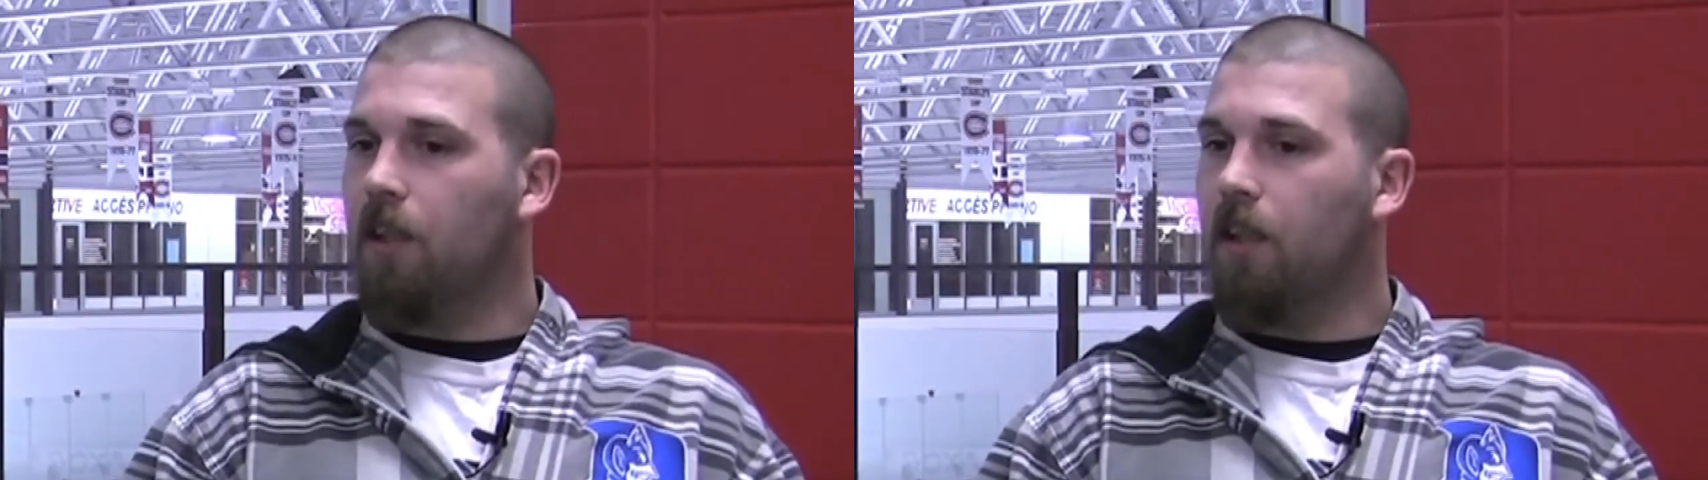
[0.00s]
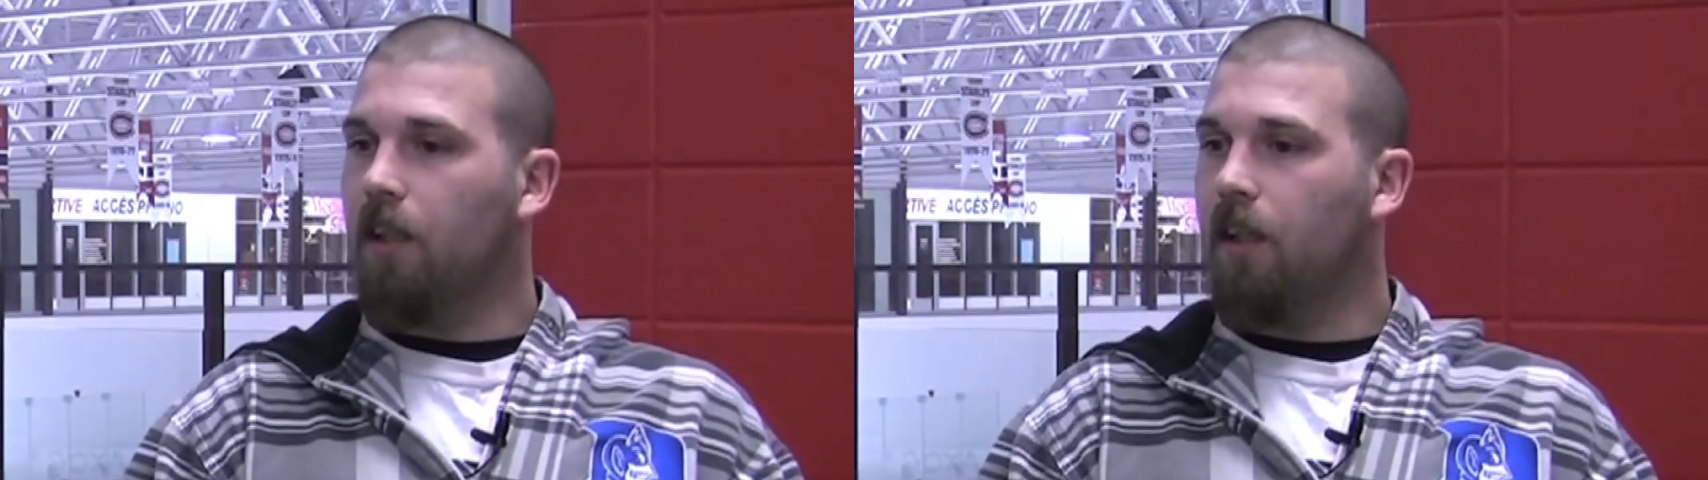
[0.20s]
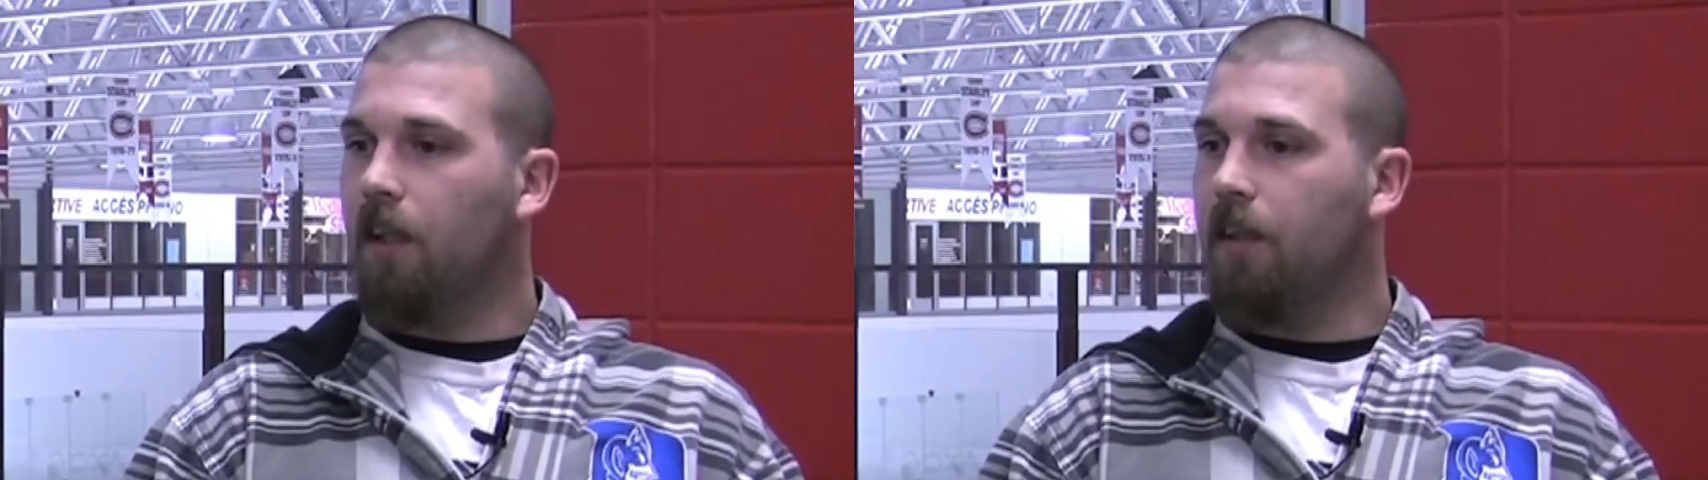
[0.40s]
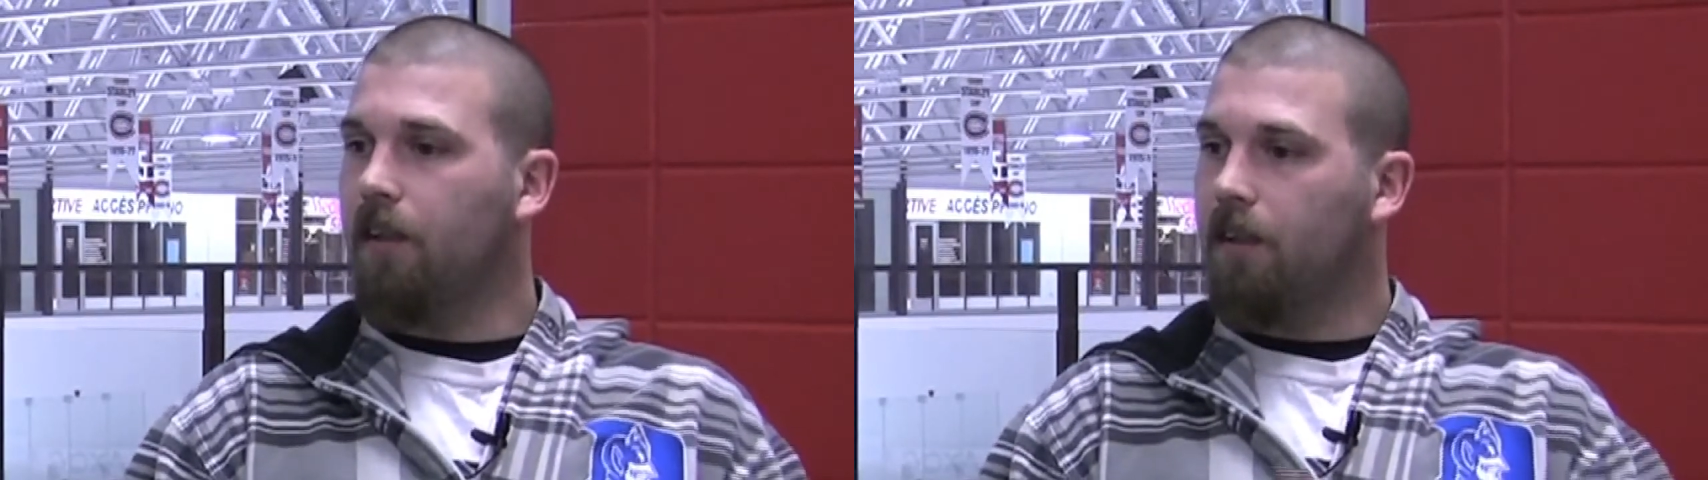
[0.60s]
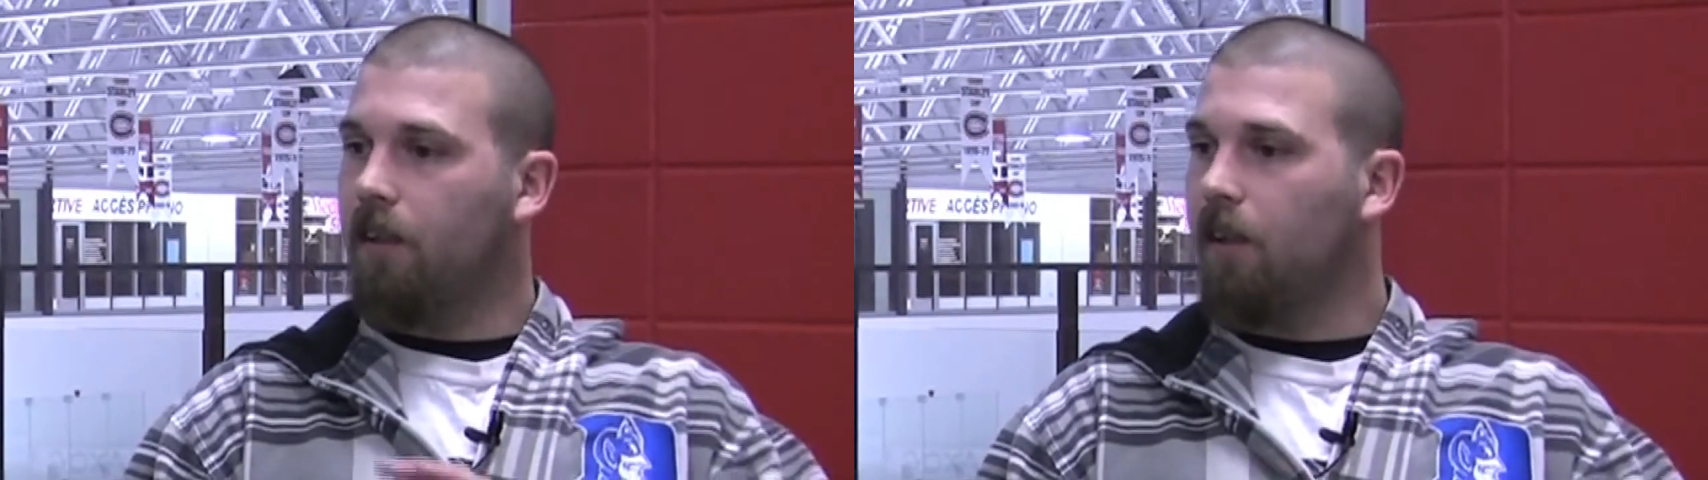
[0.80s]
the
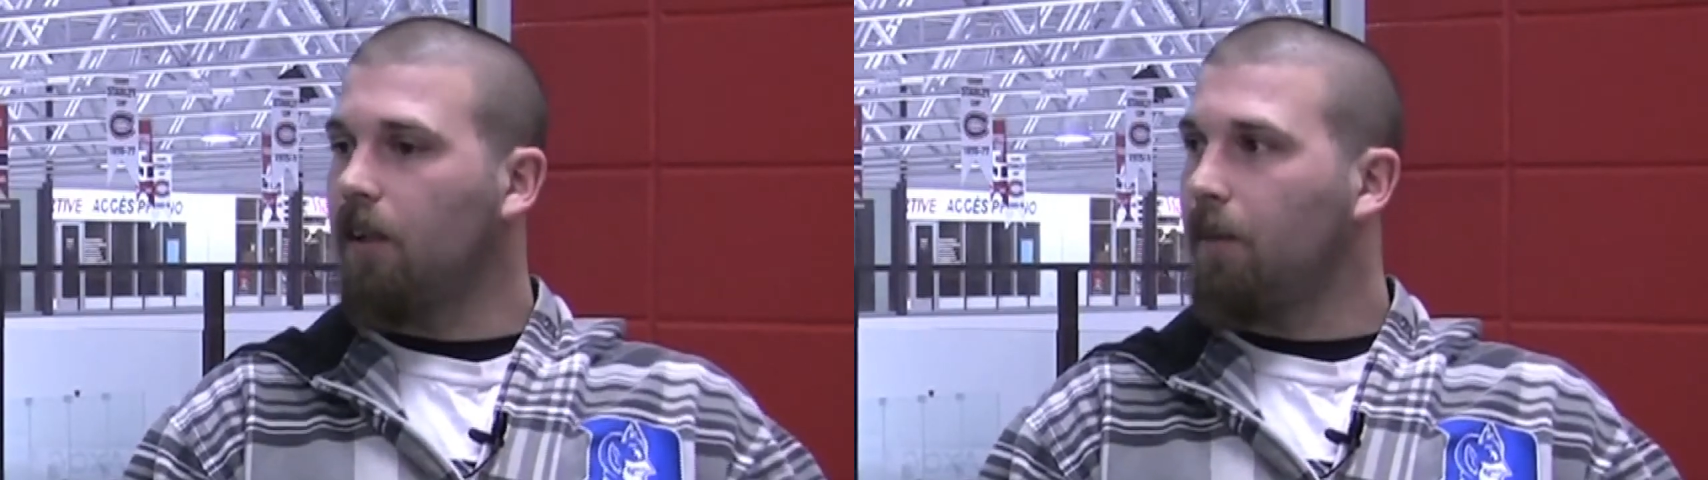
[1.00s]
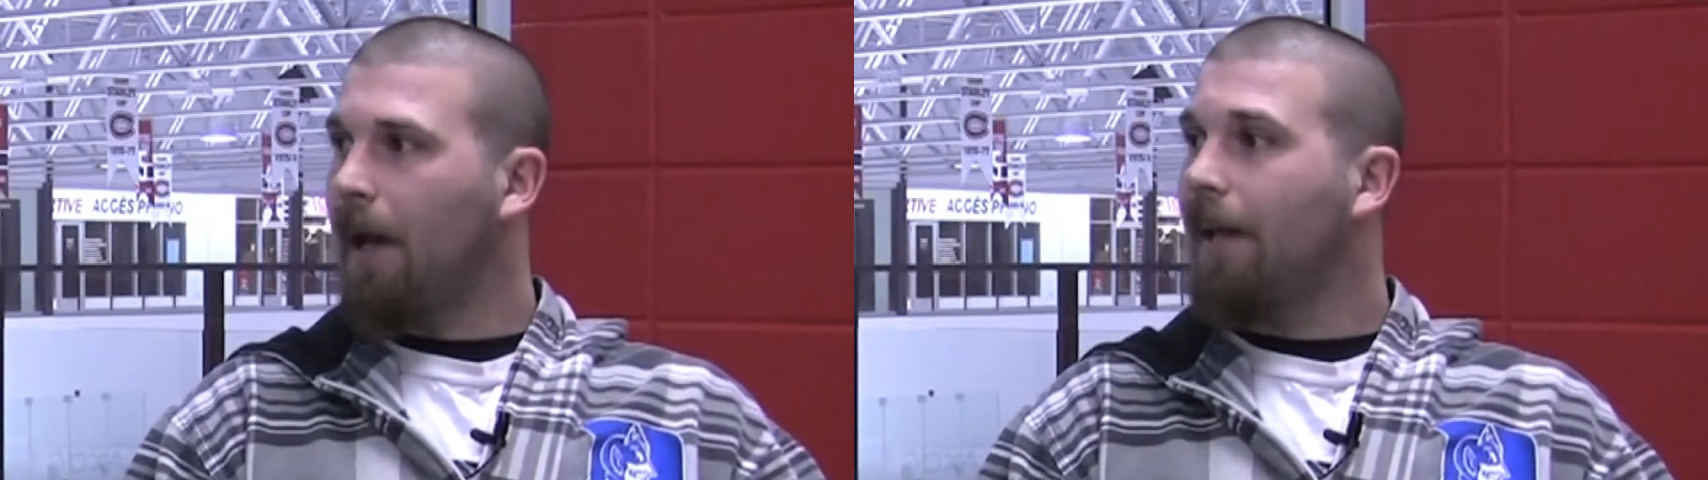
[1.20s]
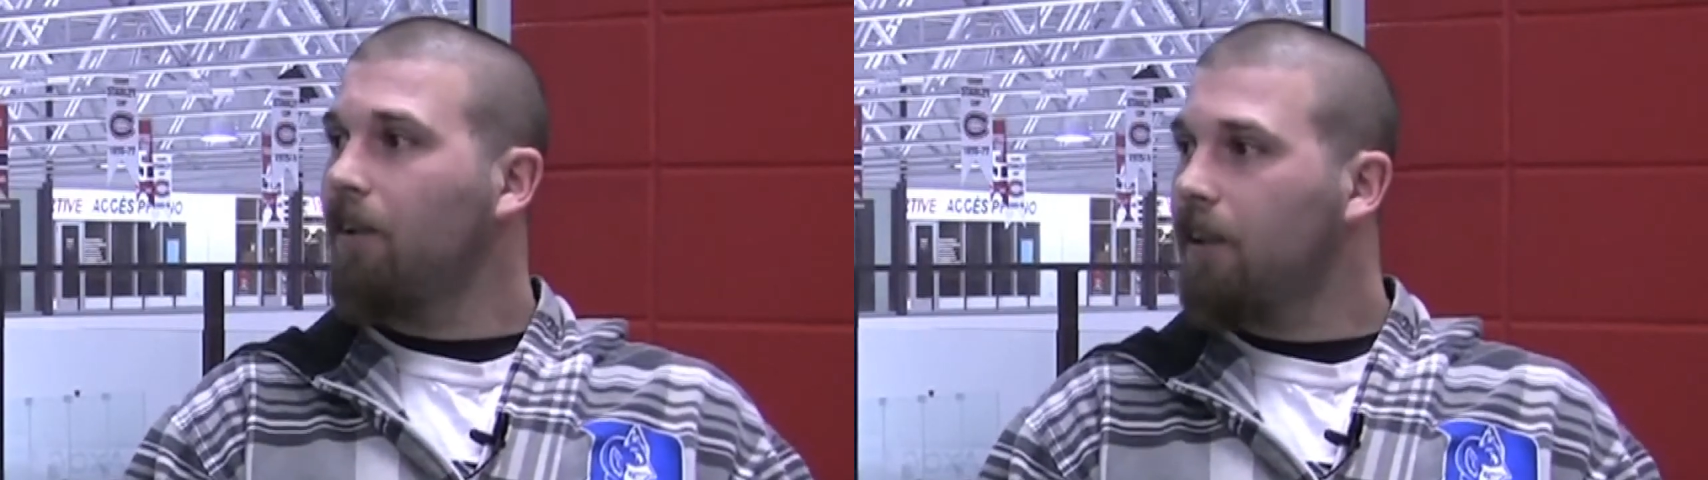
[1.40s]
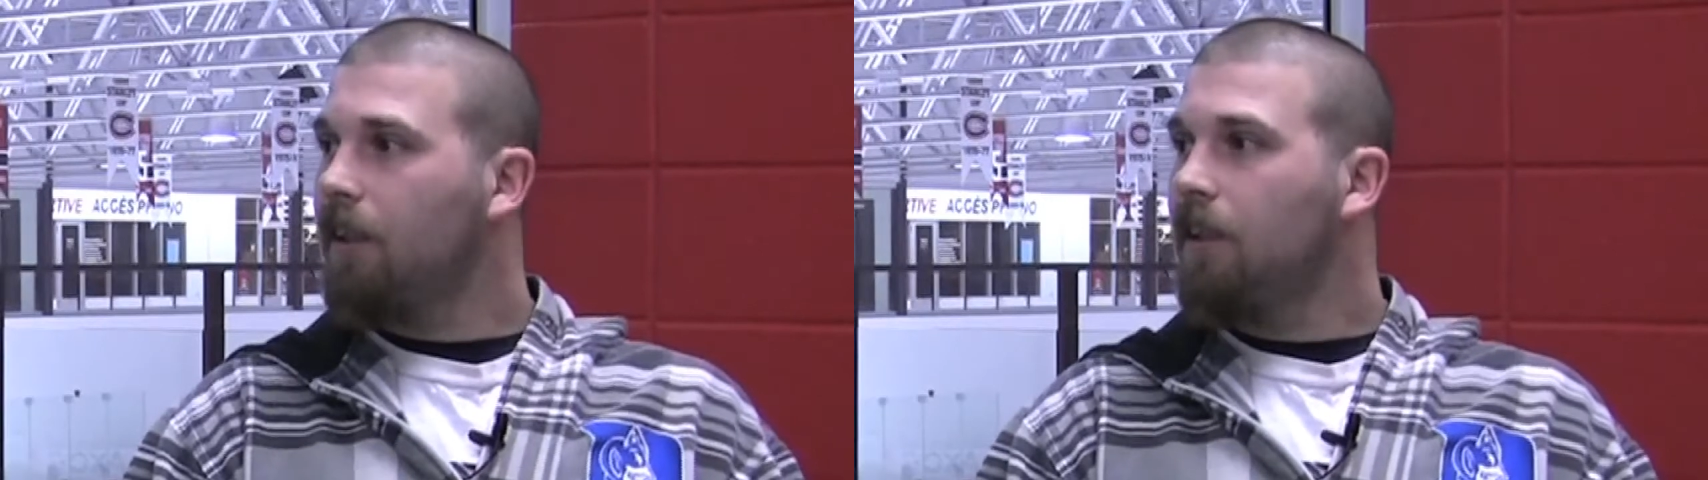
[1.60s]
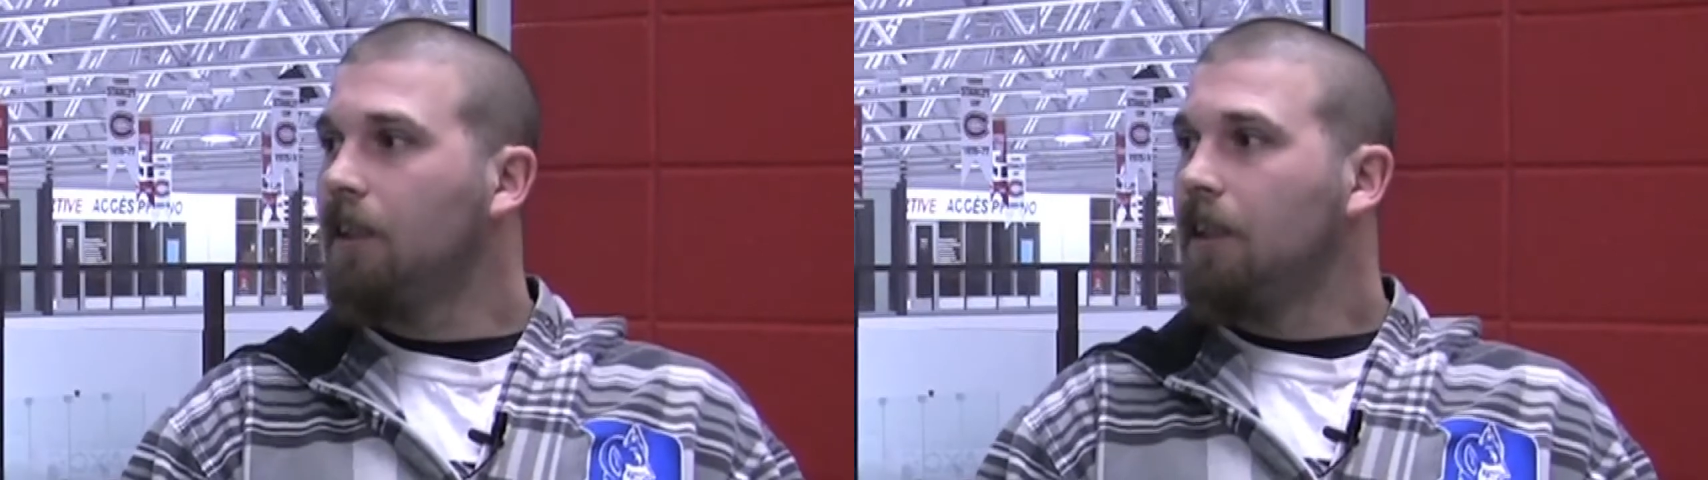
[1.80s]
panel
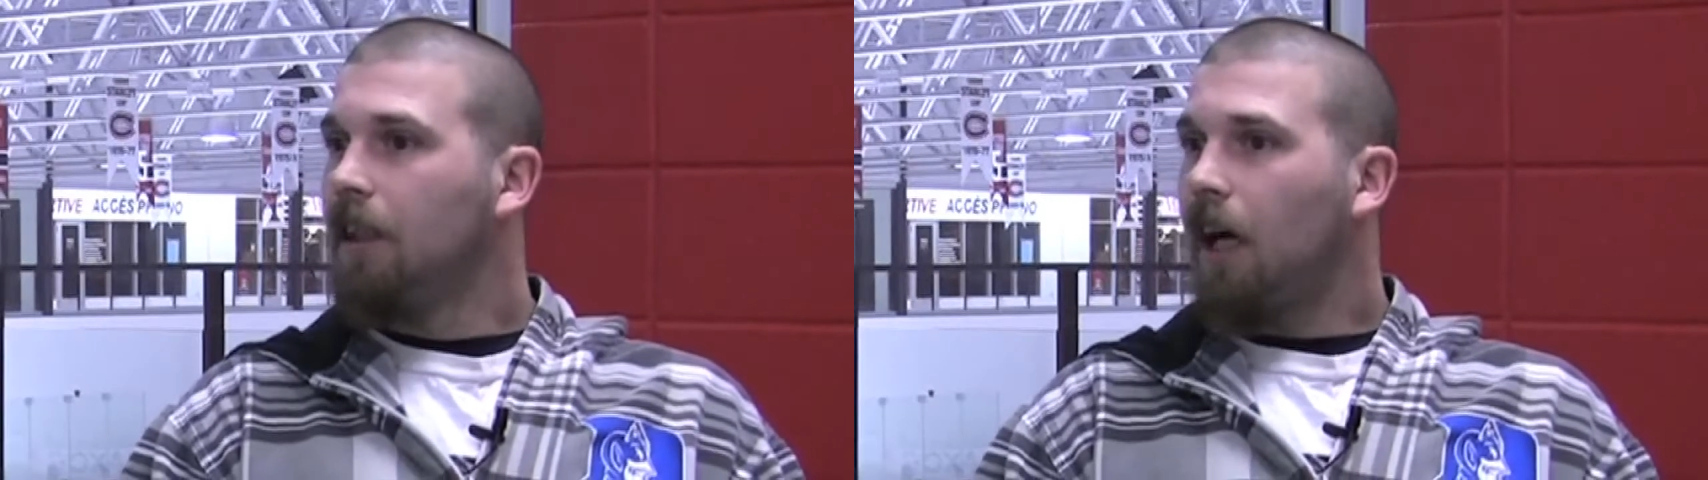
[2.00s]
there.